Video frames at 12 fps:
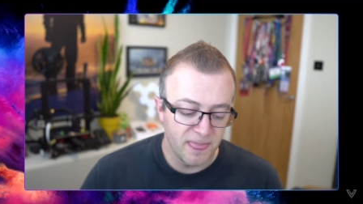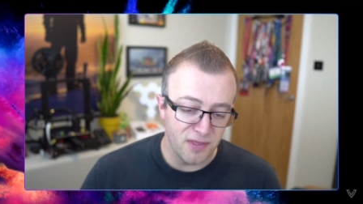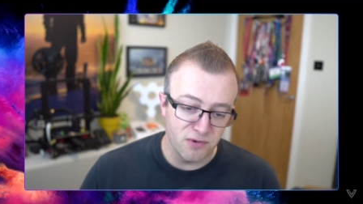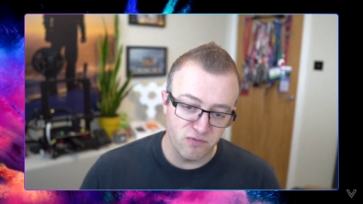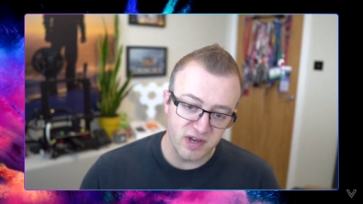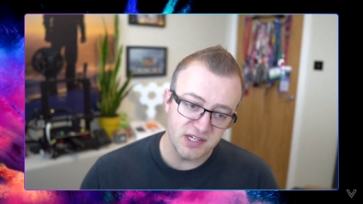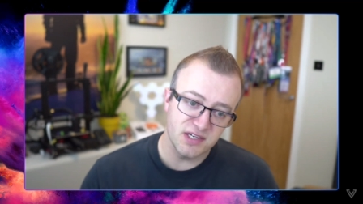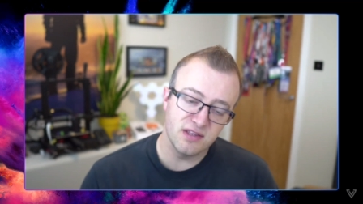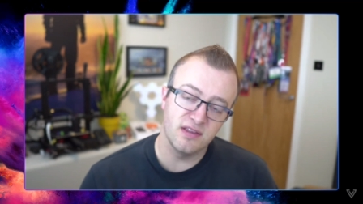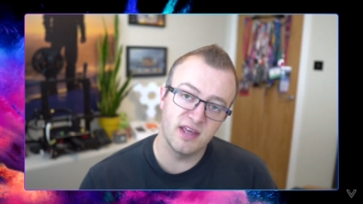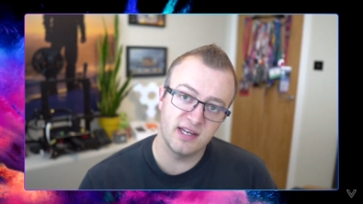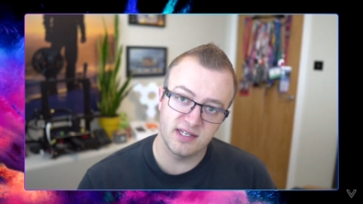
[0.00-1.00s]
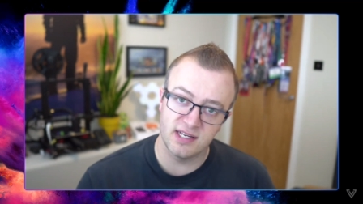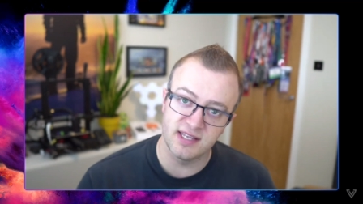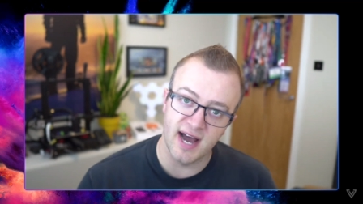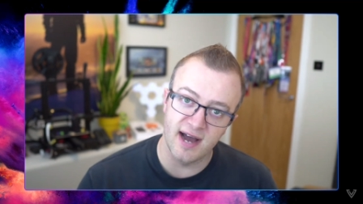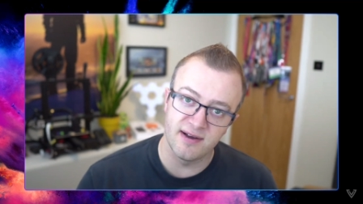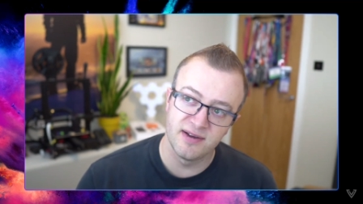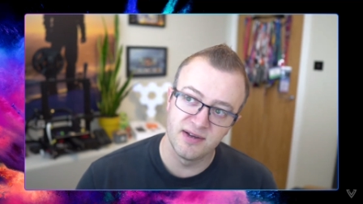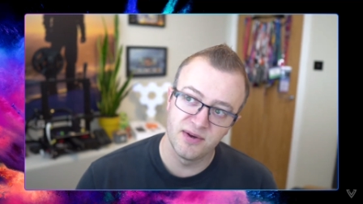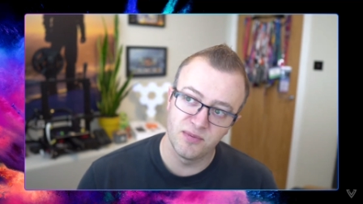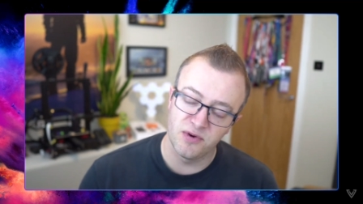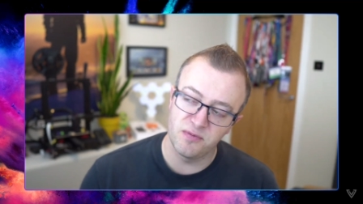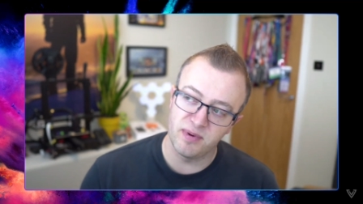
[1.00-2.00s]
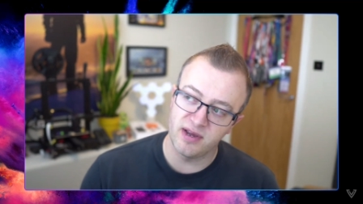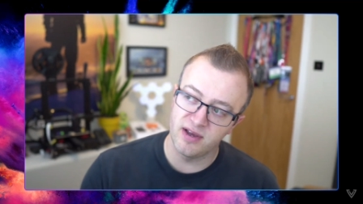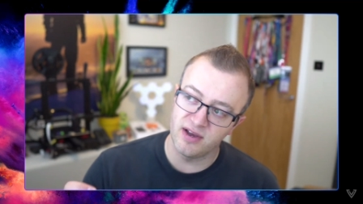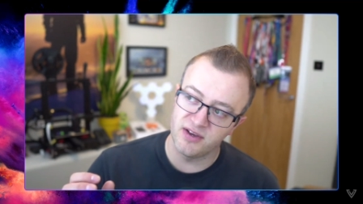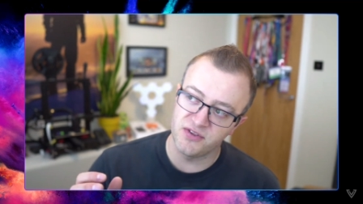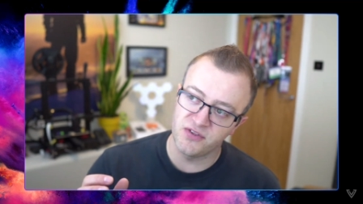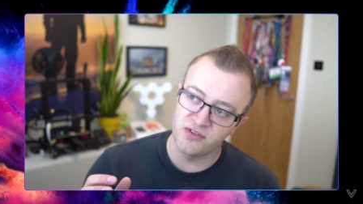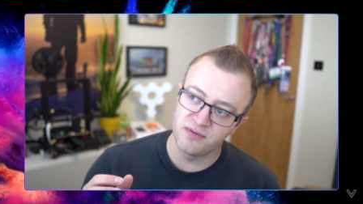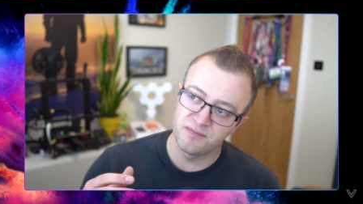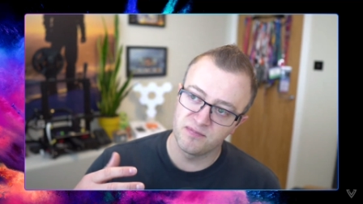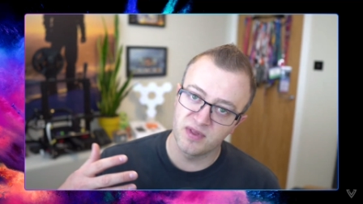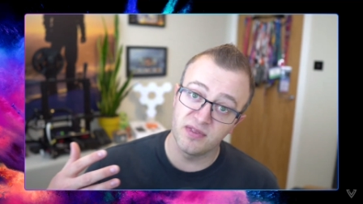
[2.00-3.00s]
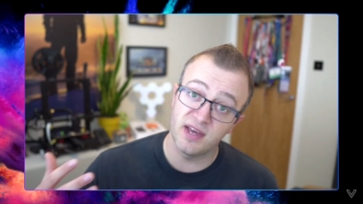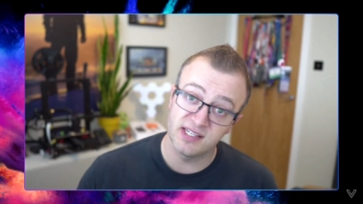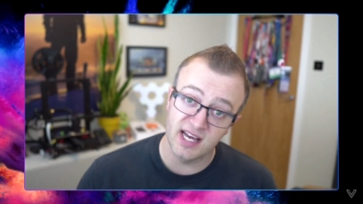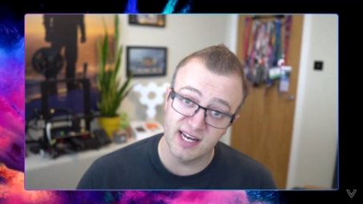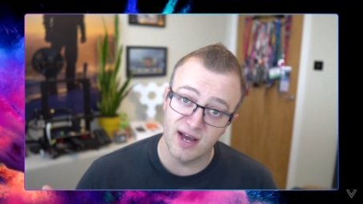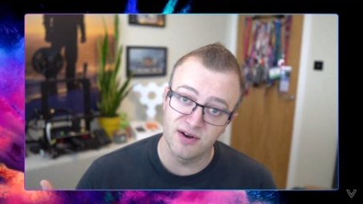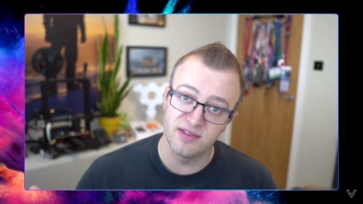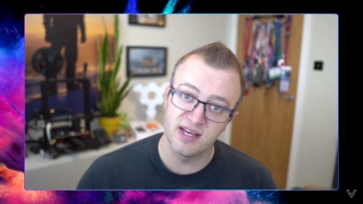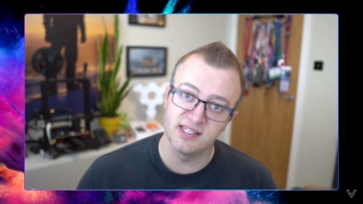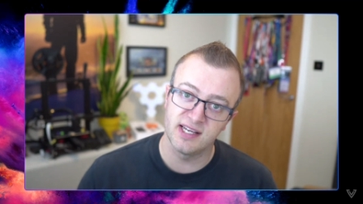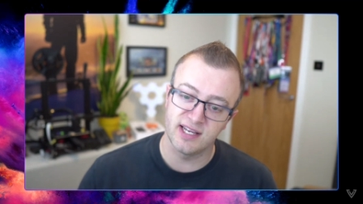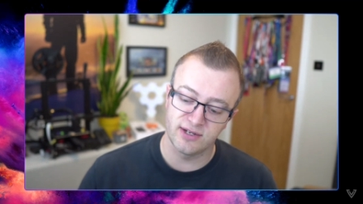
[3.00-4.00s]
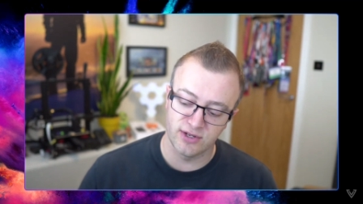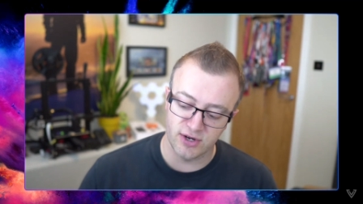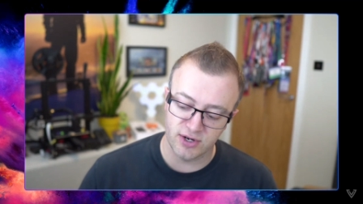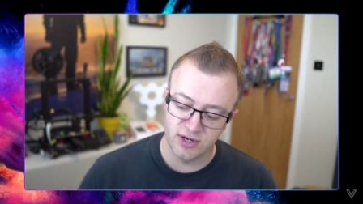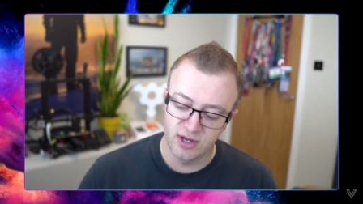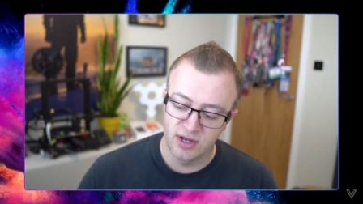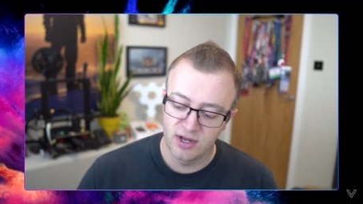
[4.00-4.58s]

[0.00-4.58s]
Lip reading: And the reason that they did that was because they sat down and they said, look,